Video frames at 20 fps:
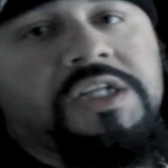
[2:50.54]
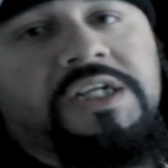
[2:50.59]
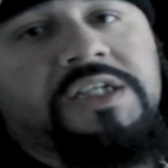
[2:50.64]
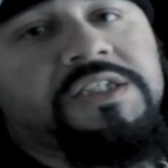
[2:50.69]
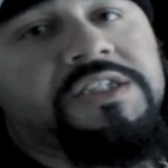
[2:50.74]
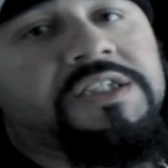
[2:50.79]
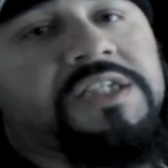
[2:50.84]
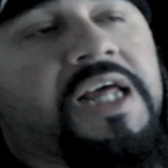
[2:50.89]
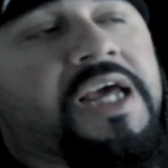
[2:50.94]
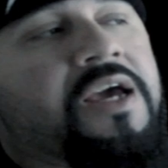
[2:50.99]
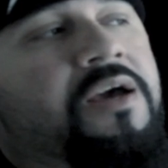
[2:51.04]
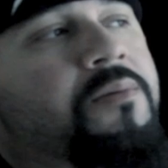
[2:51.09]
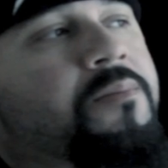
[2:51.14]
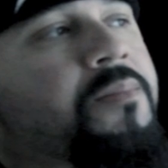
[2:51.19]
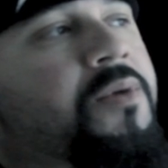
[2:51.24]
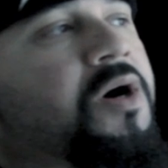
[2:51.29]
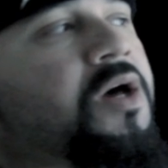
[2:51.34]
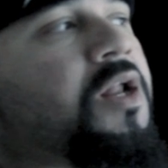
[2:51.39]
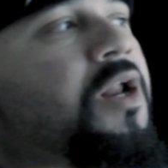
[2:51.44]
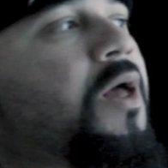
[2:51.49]
in a state,
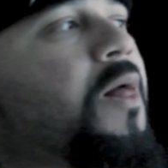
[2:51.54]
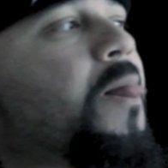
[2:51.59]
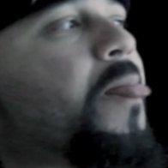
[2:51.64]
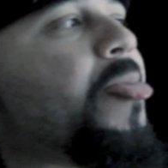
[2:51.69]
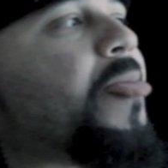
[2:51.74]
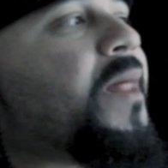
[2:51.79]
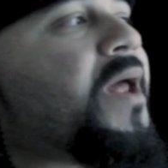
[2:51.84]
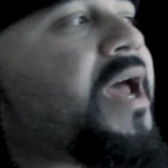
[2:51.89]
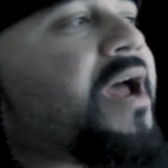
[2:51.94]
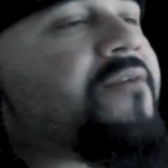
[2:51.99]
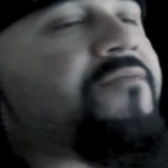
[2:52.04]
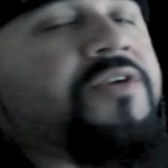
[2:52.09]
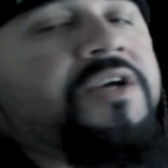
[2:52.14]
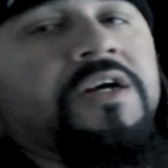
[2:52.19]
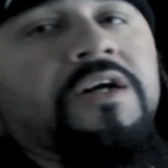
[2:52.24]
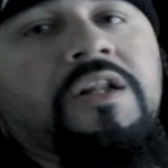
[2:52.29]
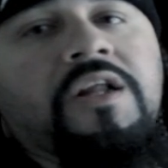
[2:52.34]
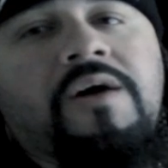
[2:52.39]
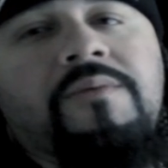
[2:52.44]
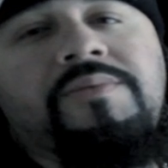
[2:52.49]
but every
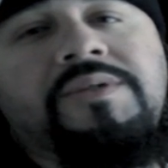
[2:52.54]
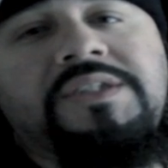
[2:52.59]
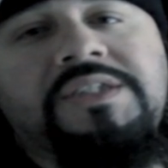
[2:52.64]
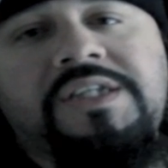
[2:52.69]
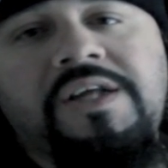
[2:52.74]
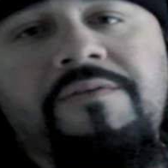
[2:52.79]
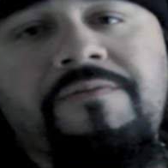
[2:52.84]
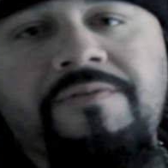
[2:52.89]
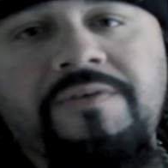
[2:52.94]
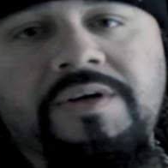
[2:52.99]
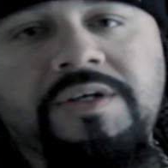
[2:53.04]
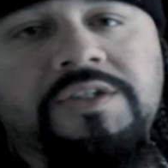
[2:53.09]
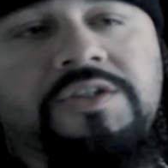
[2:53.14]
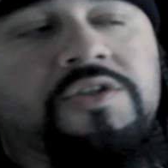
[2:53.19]
club is different.